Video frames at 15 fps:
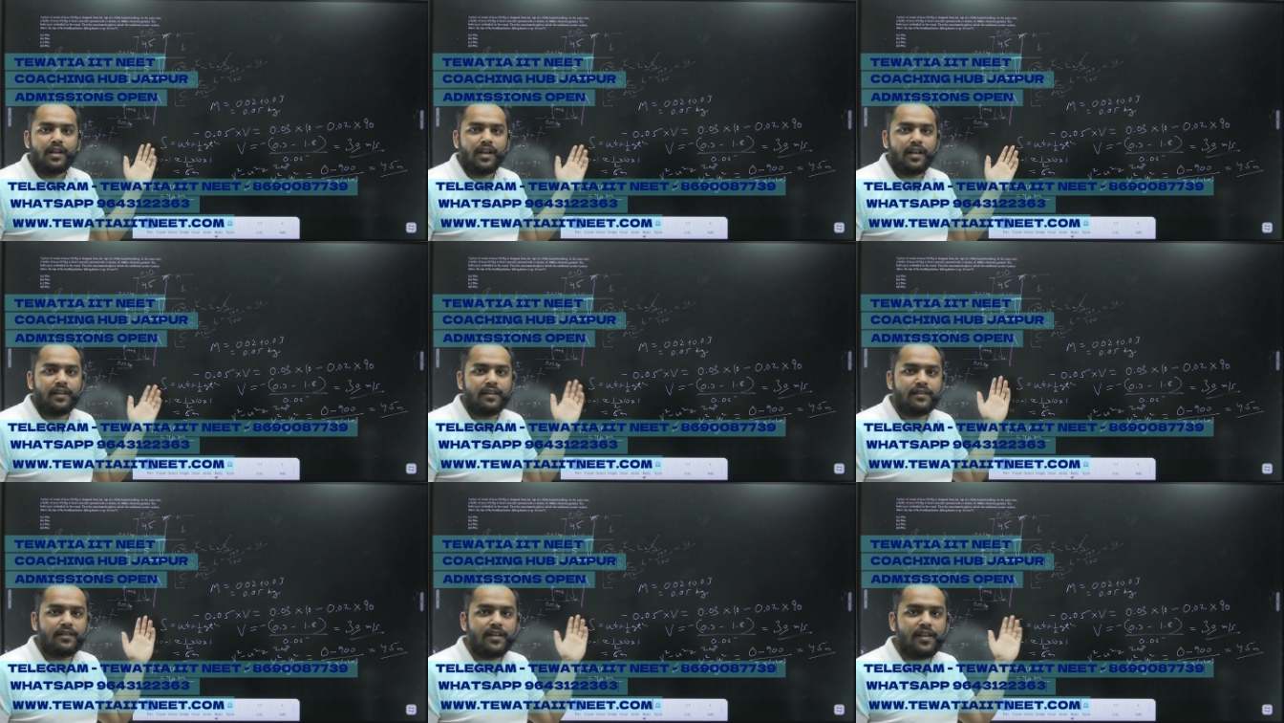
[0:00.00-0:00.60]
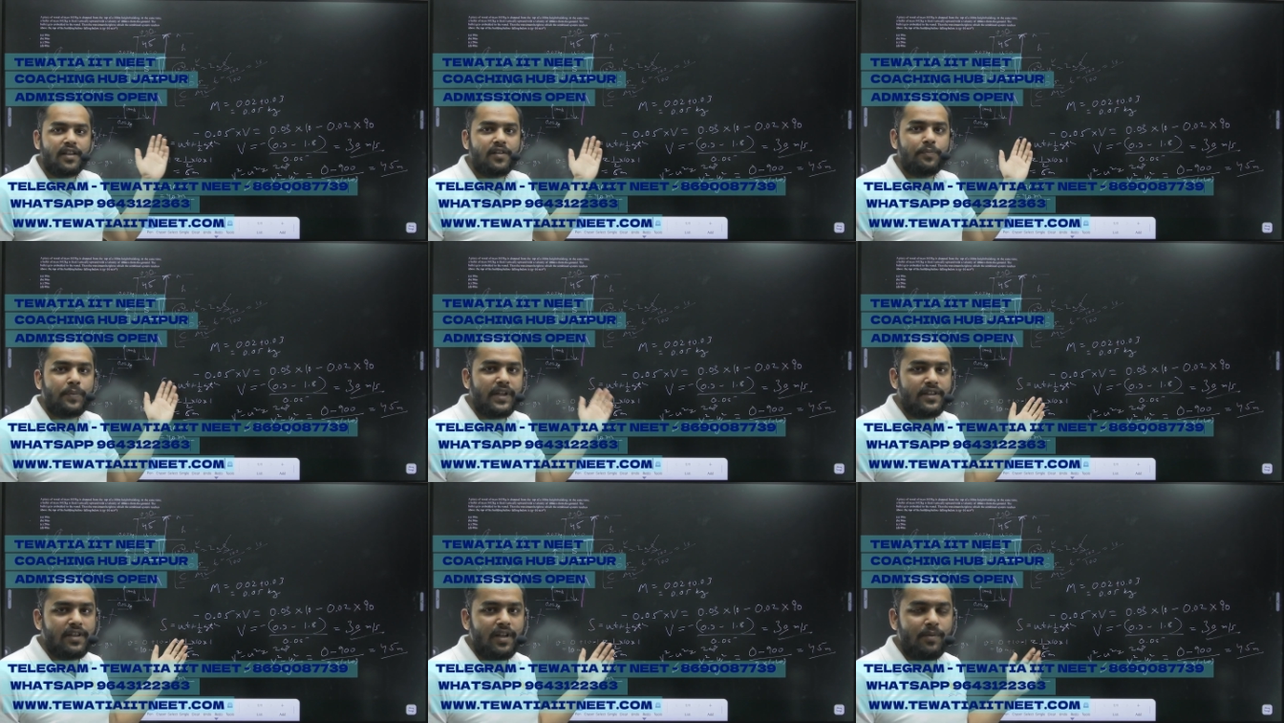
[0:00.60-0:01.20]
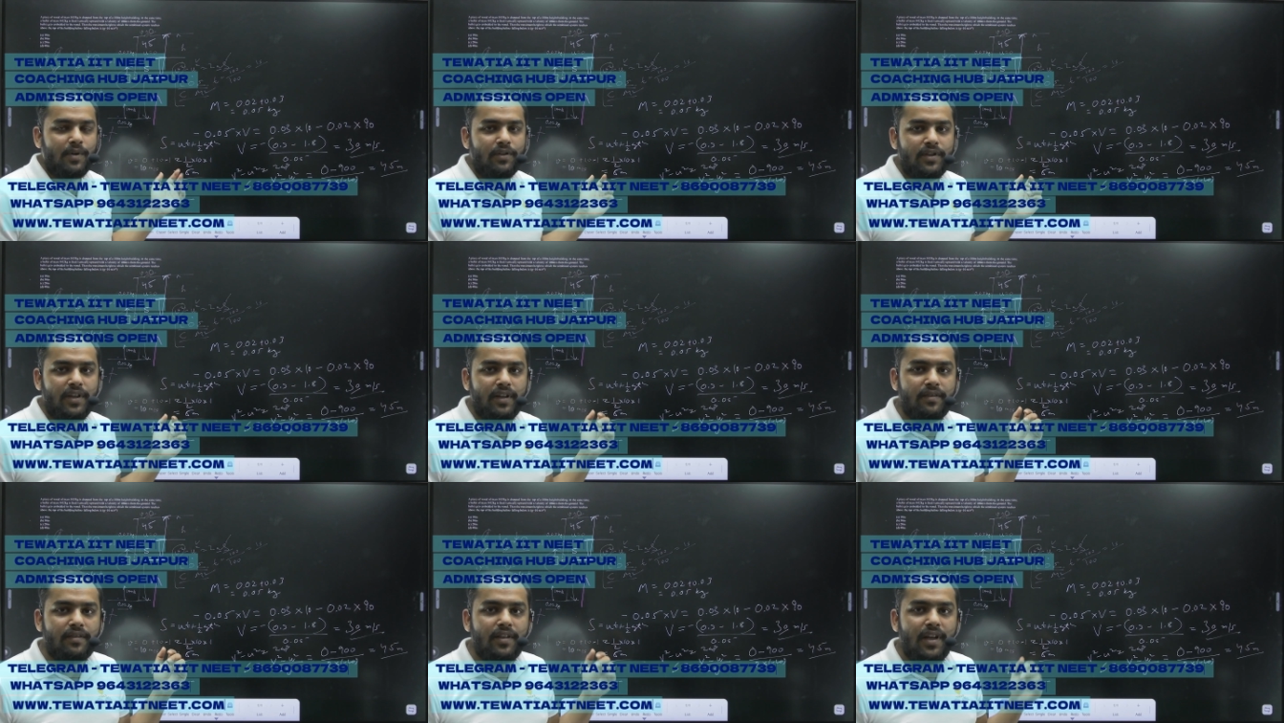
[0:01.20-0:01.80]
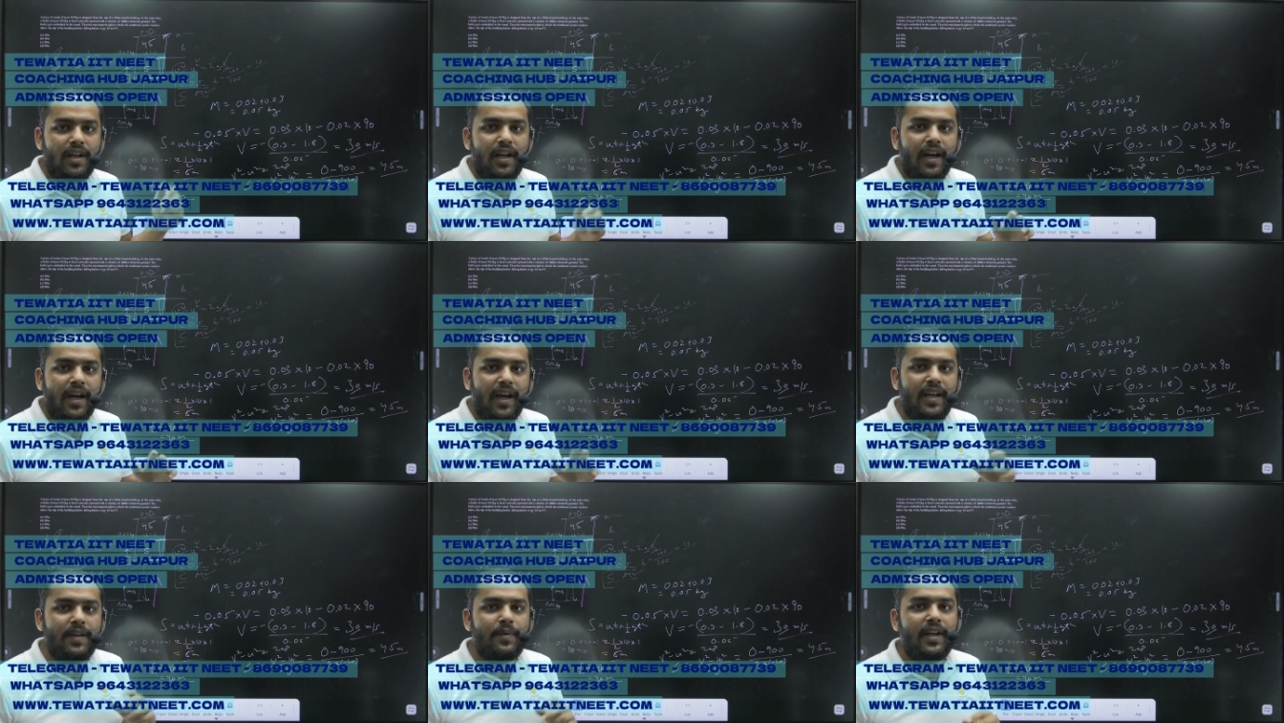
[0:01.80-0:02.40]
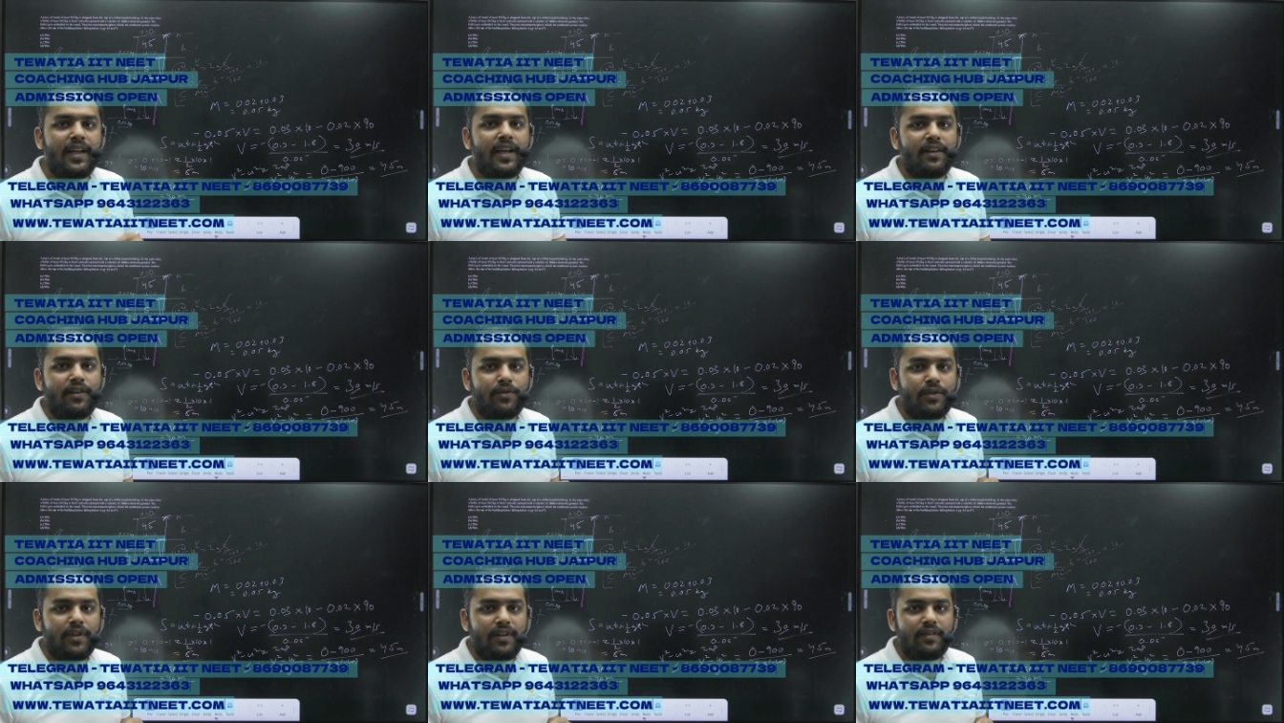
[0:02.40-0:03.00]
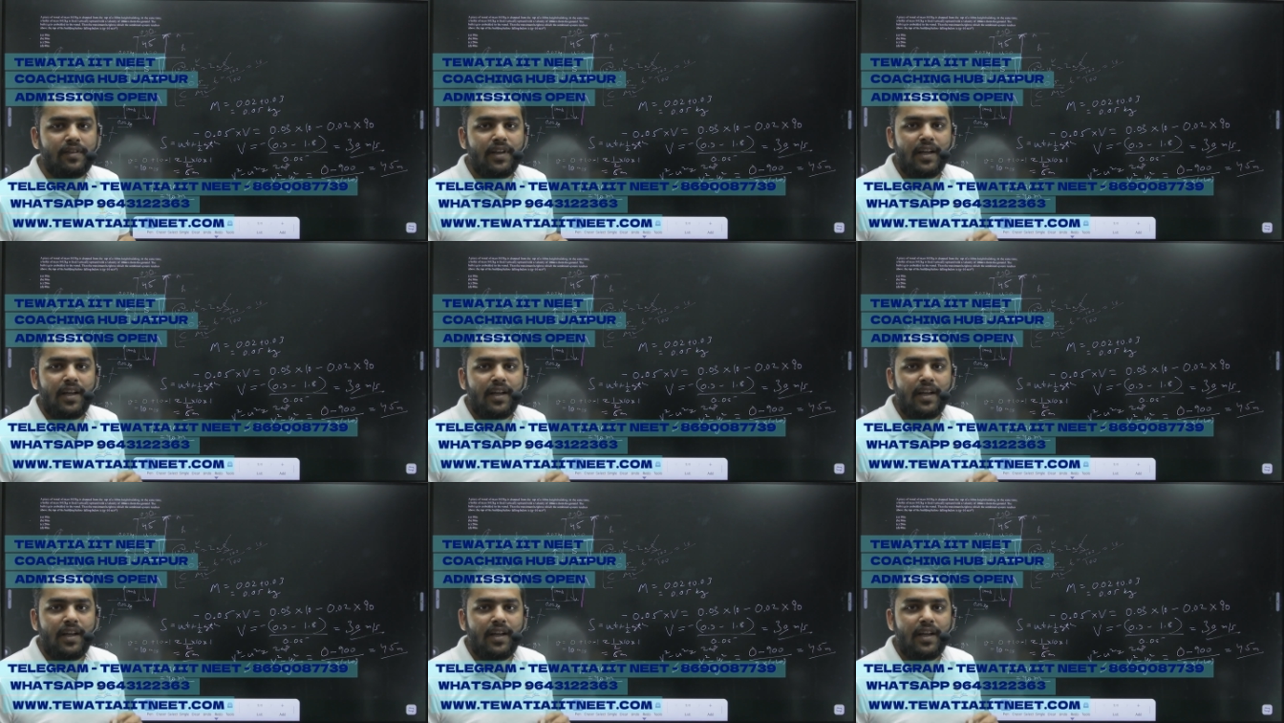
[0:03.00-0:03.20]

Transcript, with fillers: it, there's nothing special about this anybody can do this